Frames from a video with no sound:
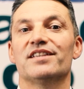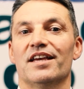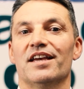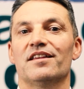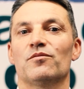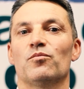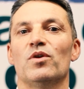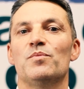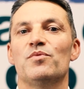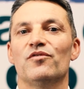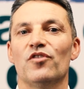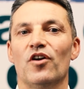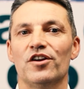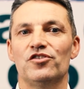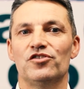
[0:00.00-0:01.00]
Sixth, we
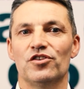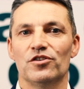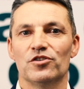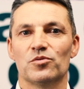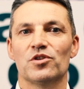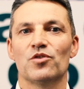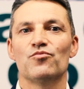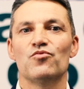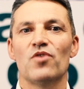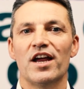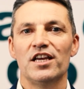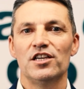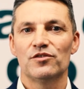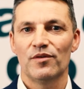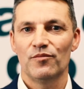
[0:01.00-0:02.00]
provide students with a
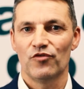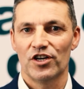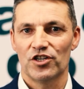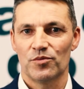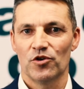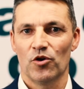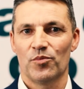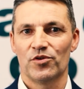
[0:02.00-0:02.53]
range of enrichment